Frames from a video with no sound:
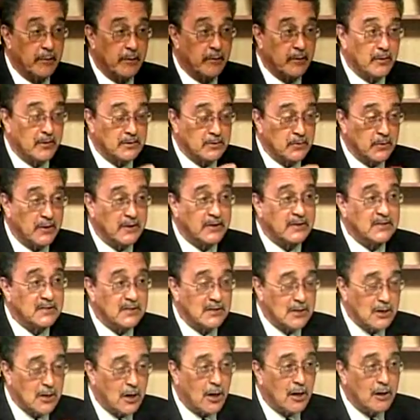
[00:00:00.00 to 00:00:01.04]
because what this
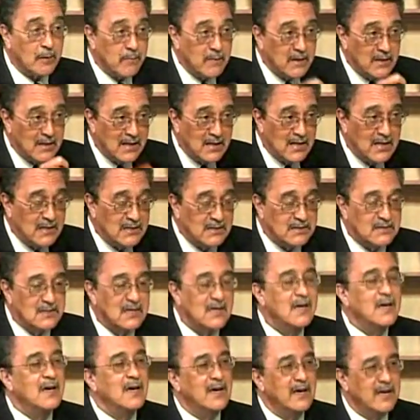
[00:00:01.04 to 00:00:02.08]
economy needs
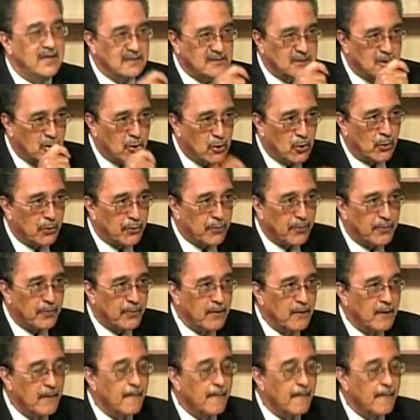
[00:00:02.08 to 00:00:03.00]
is growth.